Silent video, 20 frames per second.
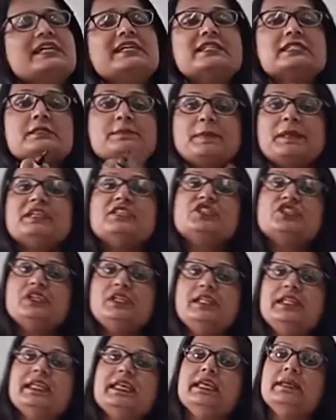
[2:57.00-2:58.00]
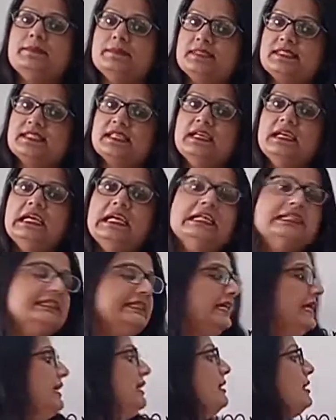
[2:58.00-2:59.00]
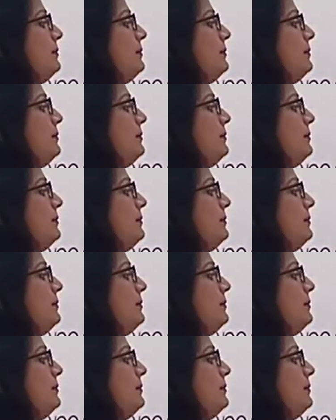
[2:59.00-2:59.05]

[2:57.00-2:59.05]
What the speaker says: are special names, they